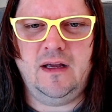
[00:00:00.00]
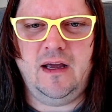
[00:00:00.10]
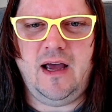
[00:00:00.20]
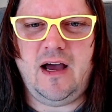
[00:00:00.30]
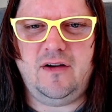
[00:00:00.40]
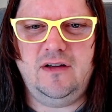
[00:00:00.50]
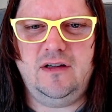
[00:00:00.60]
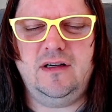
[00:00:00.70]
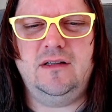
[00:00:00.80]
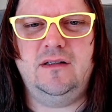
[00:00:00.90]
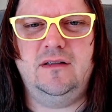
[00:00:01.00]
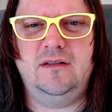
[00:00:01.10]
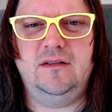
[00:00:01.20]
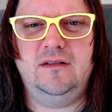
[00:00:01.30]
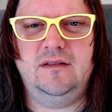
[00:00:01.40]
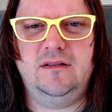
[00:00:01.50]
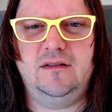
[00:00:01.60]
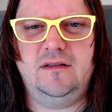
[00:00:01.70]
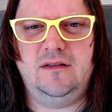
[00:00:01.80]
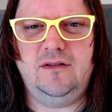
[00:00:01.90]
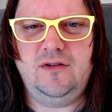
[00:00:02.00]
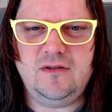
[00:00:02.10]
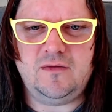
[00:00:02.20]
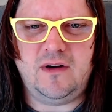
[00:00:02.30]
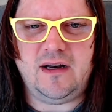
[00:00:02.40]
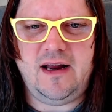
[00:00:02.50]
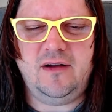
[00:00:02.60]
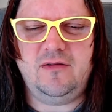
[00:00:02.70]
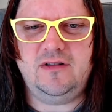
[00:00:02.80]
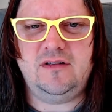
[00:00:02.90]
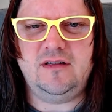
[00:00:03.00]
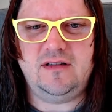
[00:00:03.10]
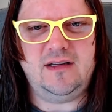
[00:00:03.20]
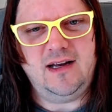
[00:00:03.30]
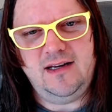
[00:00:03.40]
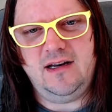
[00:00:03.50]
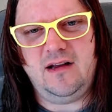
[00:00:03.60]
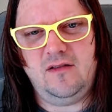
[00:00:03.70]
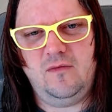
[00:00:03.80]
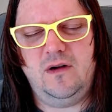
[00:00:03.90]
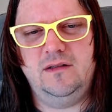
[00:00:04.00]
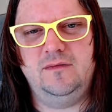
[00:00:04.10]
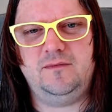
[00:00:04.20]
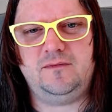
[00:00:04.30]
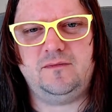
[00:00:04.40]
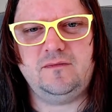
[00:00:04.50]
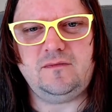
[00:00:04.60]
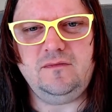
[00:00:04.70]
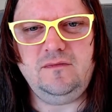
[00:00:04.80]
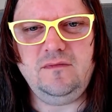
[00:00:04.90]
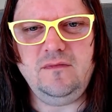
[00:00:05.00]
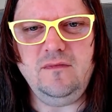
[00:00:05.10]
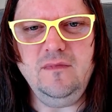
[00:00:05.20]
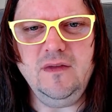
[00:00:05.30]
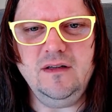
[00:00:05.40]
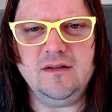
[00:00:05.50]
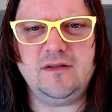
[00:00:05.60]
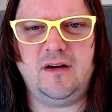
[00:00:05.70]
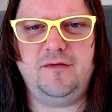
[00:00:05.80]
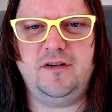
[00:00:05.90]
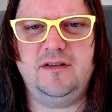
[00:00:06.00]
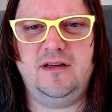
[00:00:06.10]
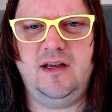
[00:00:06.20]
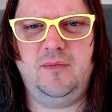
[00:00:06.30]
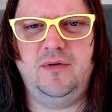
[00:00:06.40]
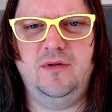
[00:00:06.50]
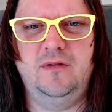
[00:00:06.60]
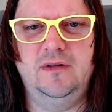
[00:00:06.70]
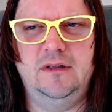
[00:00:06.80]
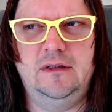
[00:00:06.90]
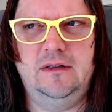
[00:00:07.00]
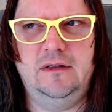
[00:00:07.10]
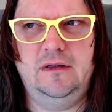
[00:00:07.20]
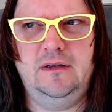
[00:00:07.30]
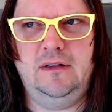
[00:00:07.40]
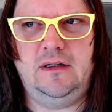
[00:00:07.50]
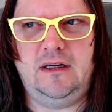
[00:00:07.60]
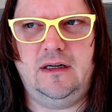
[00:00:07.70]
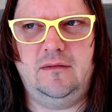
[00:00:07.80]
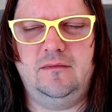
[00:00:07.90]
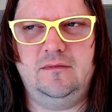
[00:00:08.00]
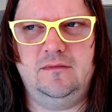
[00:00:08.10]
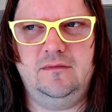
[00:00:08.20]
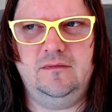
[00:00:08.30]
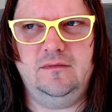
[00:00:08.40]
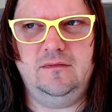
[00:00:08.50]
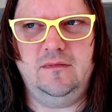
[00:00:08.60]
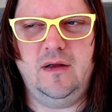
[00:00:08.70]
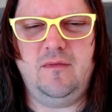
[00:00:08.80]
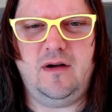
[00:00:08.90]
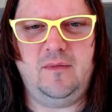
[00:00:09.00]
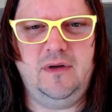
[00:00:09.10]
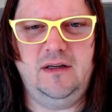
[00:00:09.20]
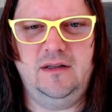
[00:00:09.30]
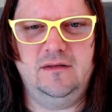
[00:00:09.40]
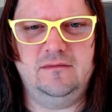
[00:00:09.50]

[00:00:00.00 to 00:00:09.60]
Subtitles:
how you can use one language to study another one. So for example, it might be